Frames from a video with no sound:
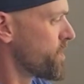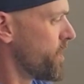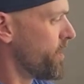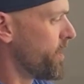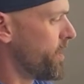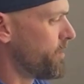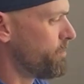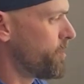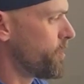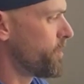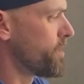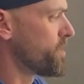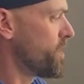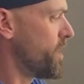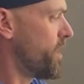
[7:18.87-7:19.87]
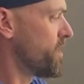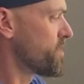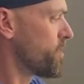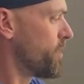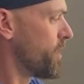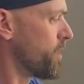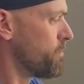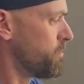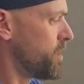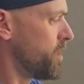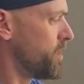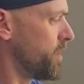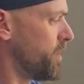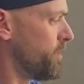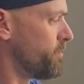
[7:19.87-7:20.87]
Go ahead and pull this out so I can
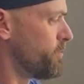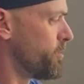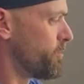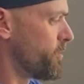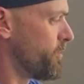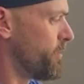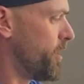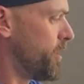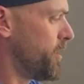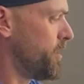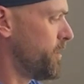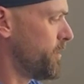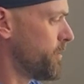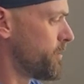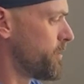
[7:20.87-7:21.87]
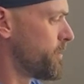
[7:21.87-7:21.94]
plug it in when we're ready.